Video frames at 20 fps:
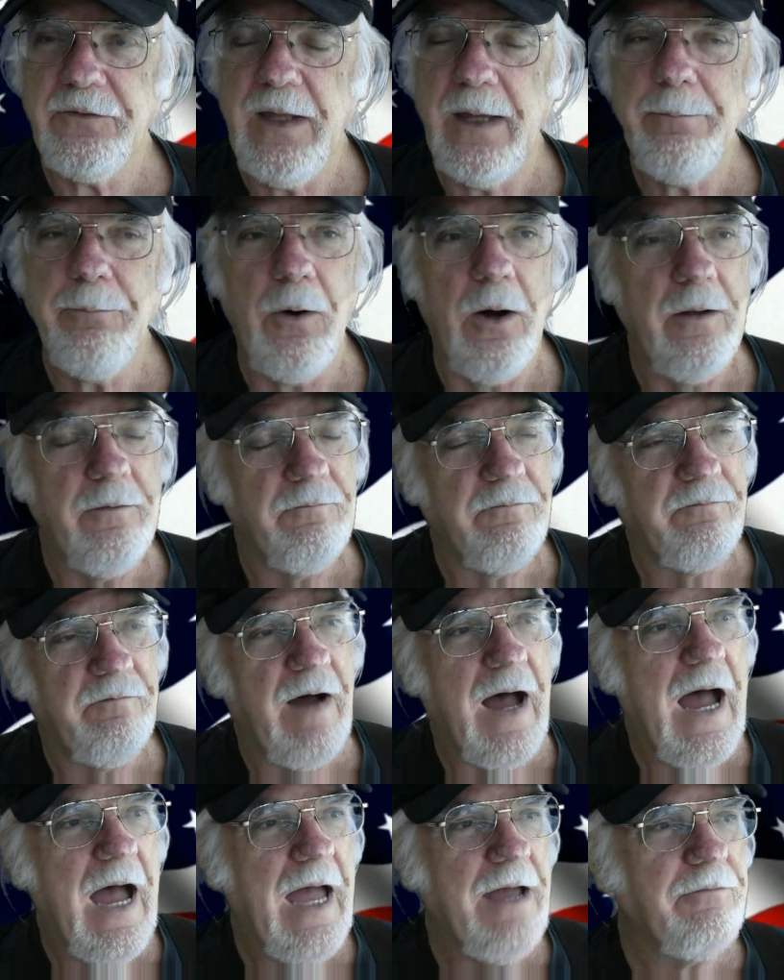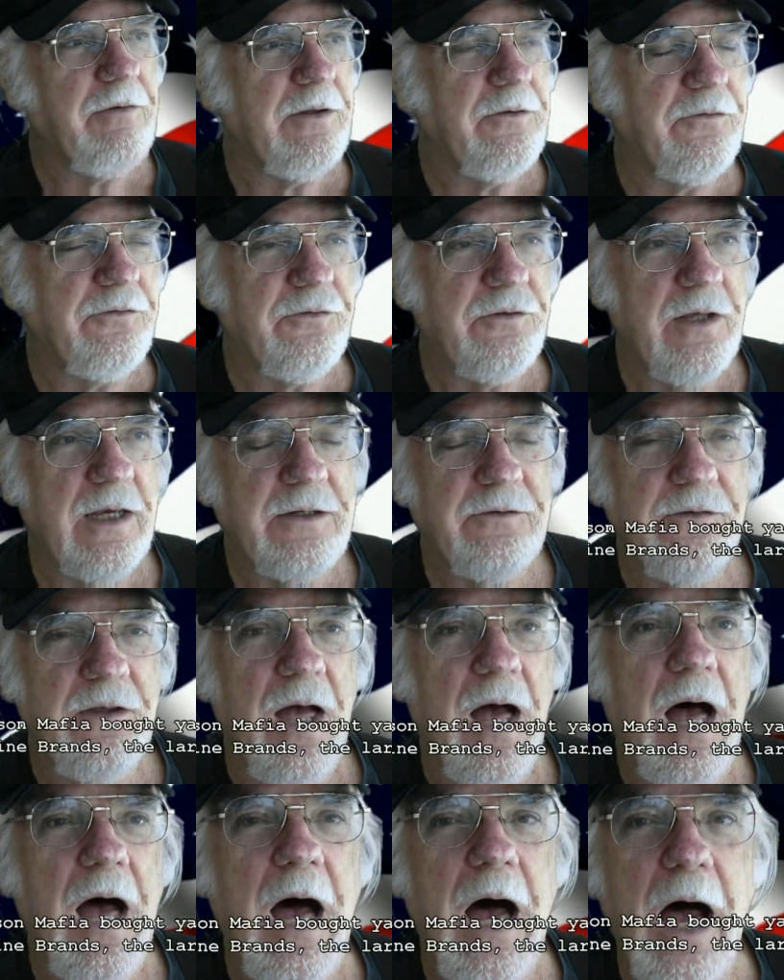They bought $500 and
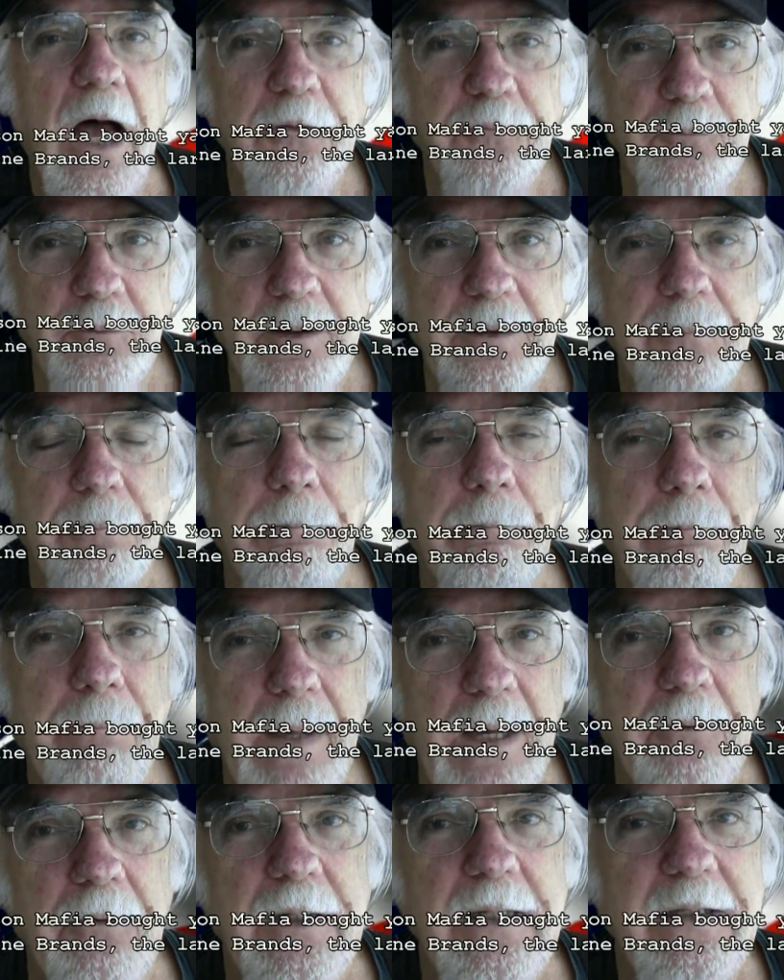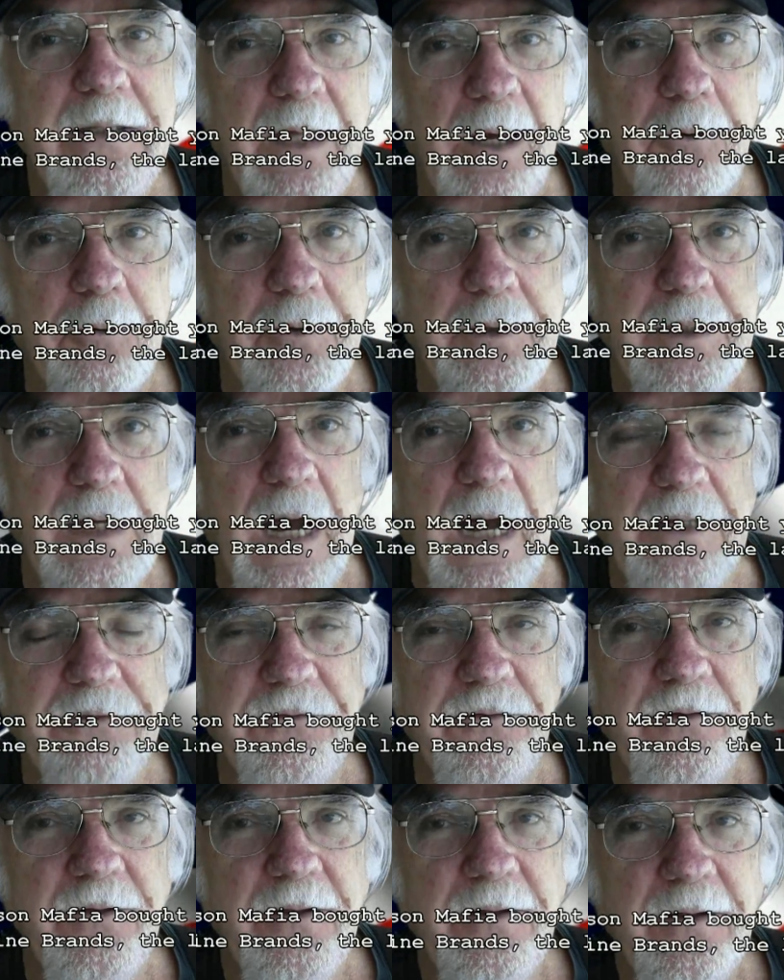$600 million
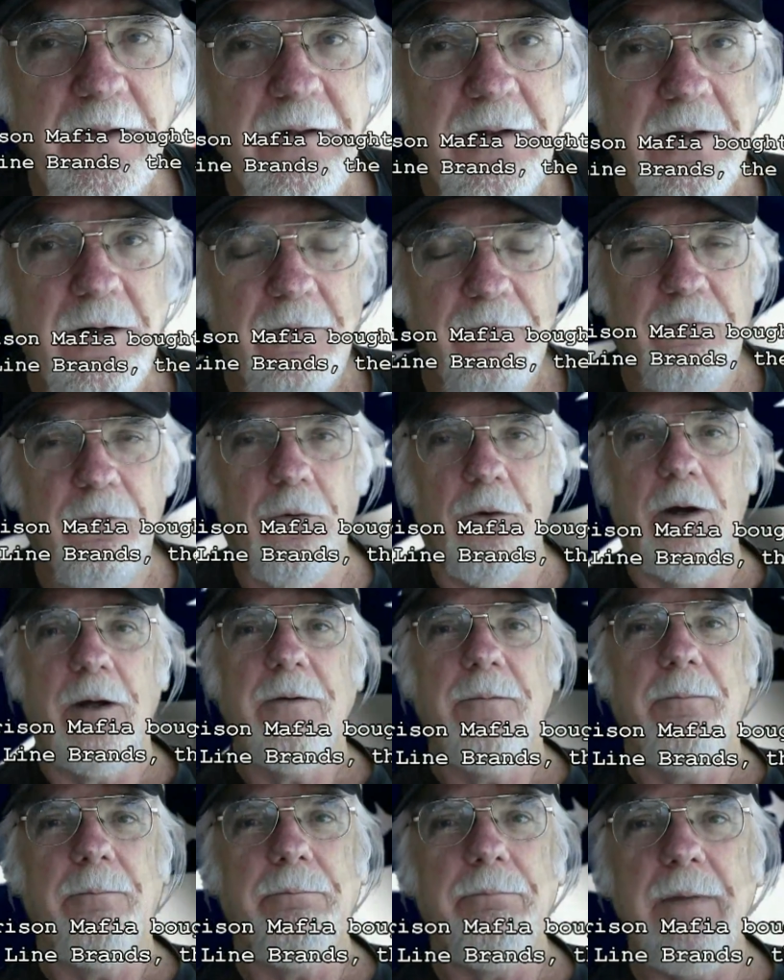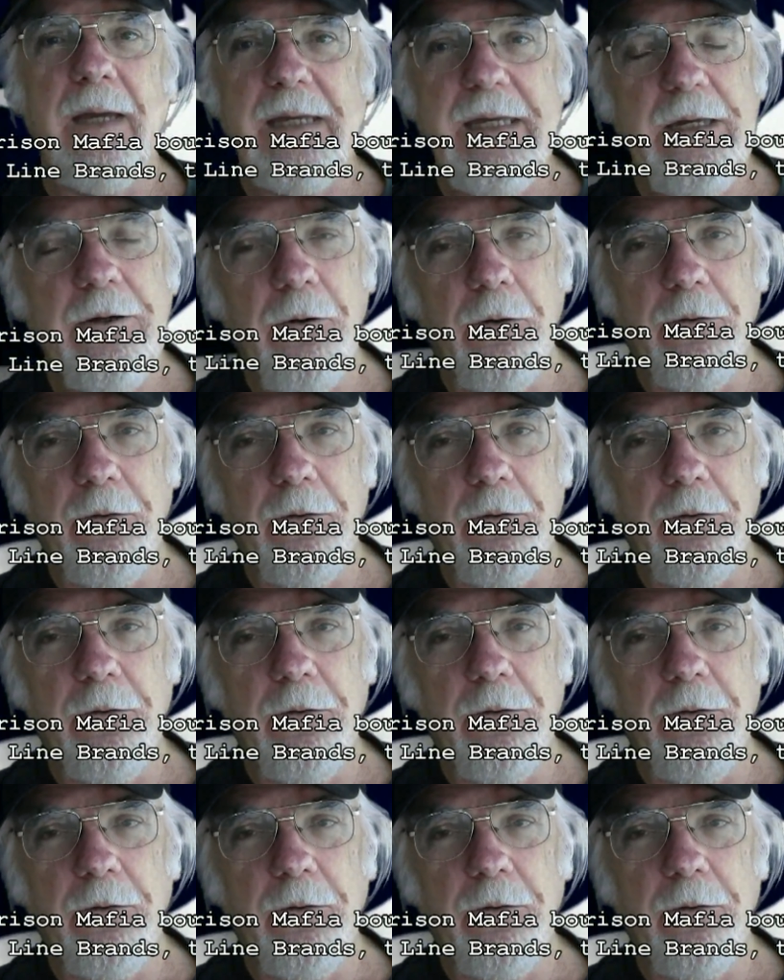yachts for Mickey